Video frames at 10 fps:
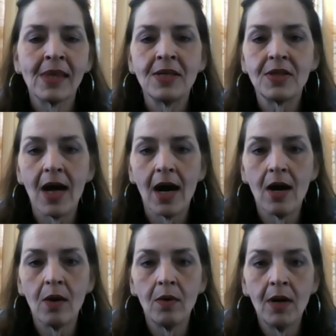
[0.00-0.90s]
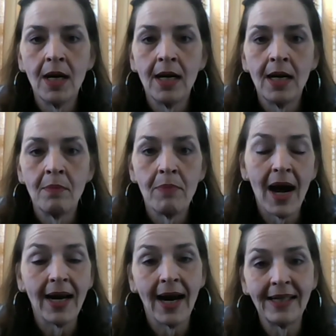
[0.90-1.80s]
So,
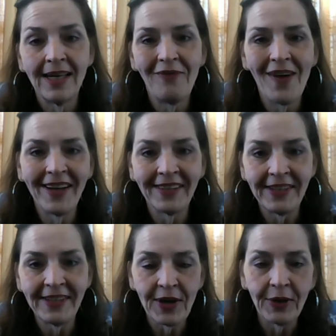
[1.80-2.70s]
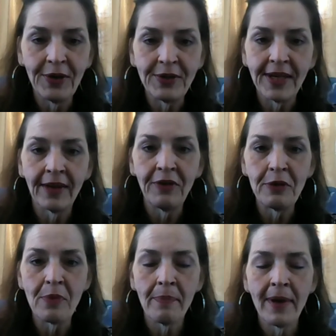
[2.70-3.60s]
but I did finally start losing a
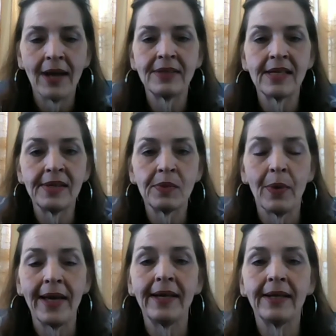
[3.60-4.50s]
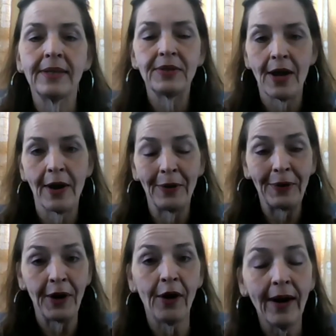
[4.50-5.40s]
few more pounds this week. So
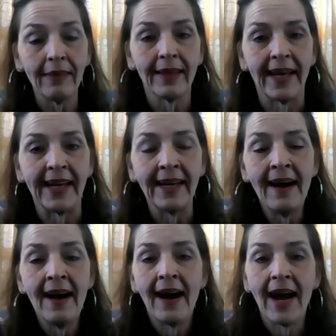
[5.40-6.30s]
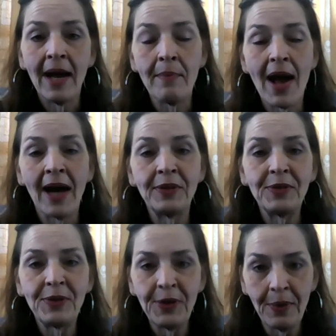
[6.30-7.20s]
currently I am at
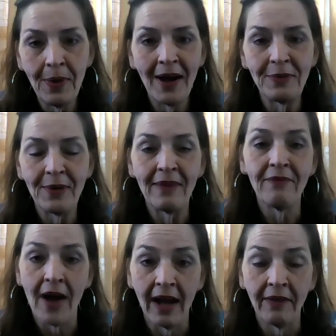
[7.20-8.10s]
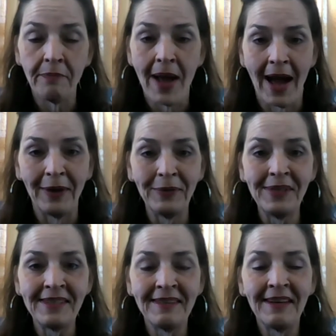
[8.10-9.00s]
205
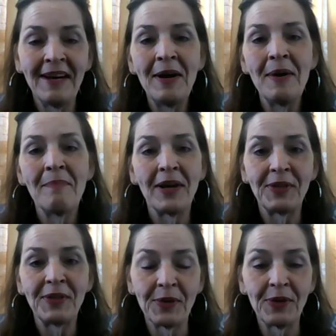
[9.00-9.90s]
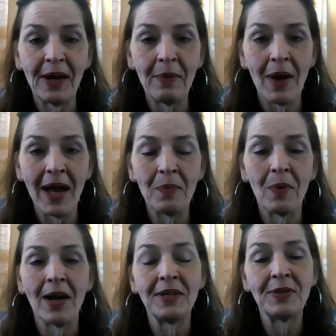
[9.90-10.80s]
pounds. My surgery weight
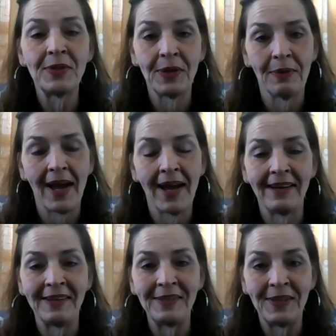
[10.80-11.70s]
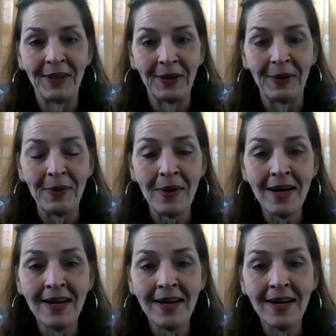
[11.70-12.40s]
was 282.